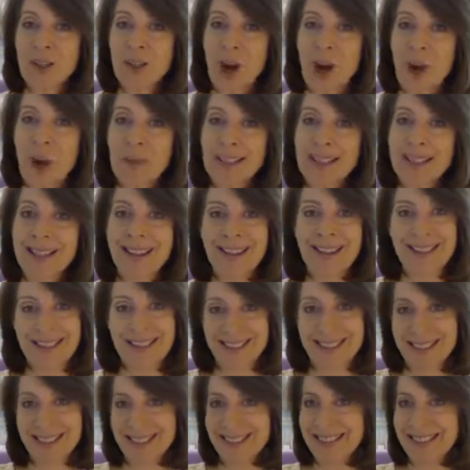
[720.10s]
your home and say,
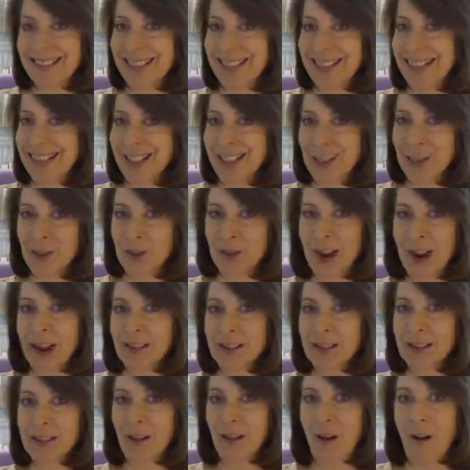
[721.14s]
oh, I like your
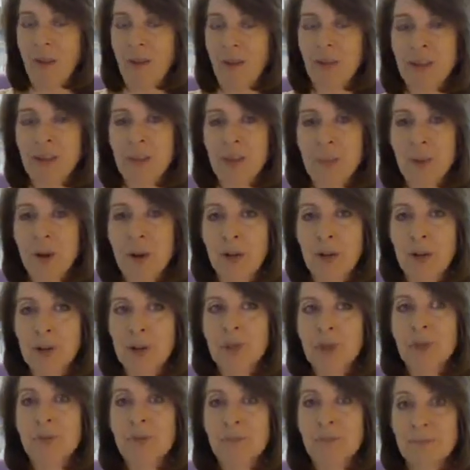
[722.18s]
grass cloth, as opposed
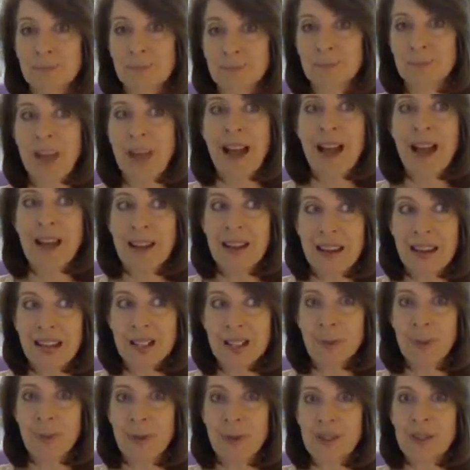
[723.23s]
to,
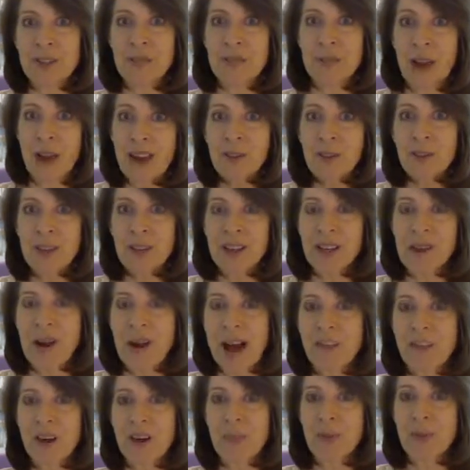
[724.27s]
nice printed vinyl that you
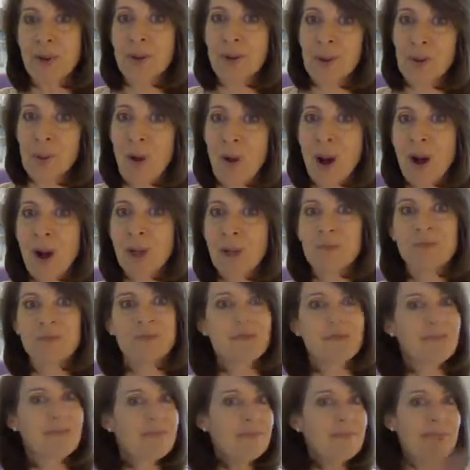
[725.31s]
have up on your wall.
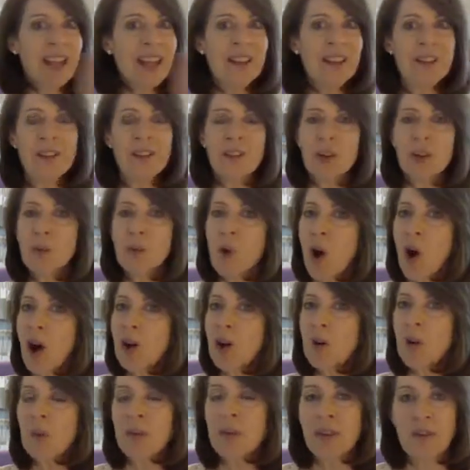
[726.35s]
Nothing
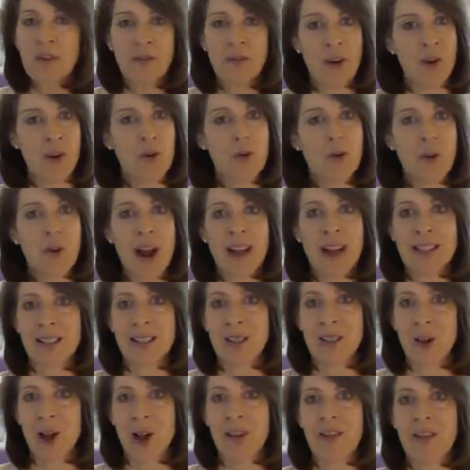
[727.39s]
wrong with a faux grass
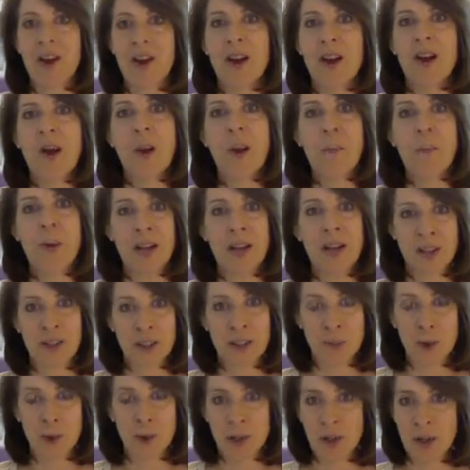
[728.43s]
cloth, but I
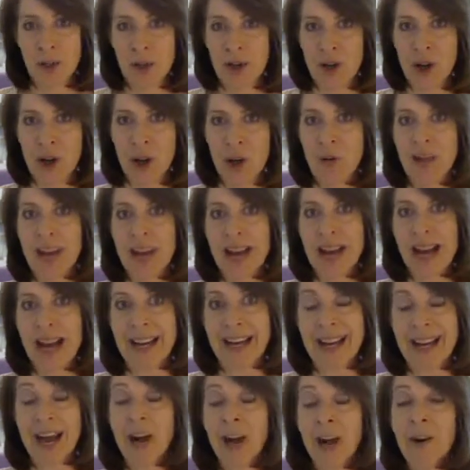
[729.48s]
just want you to know that a
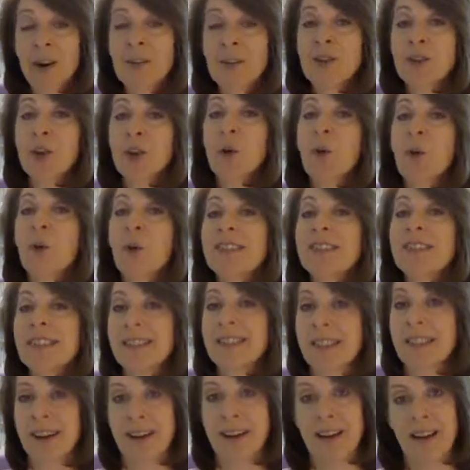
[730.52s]

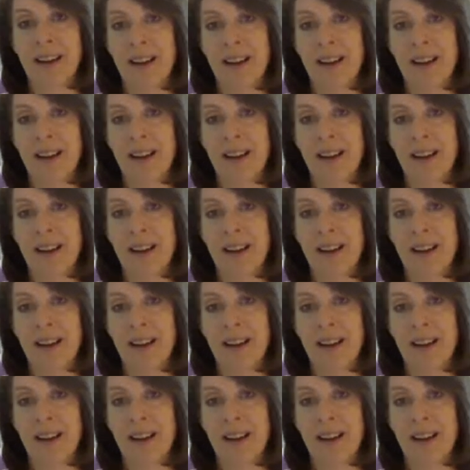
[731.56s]
characteristic